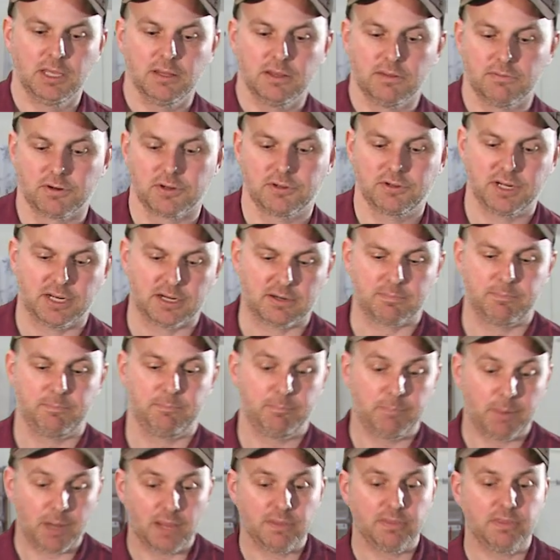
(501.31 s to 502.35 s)
The
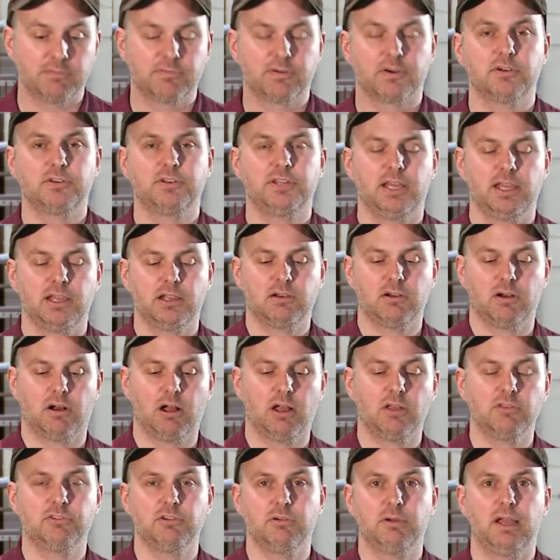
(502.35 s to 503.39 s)
Vertec
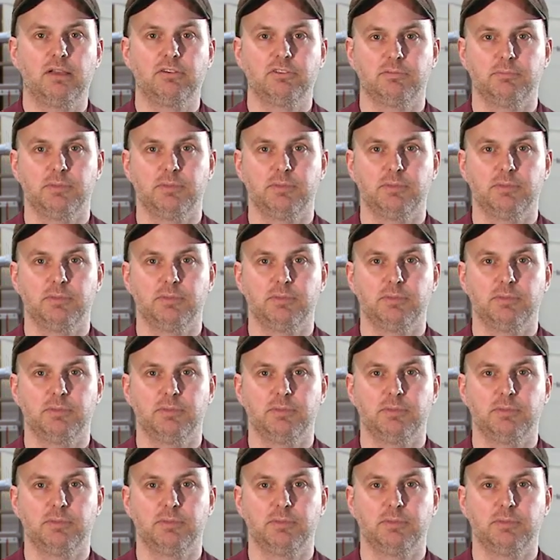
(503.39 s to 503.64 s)
also have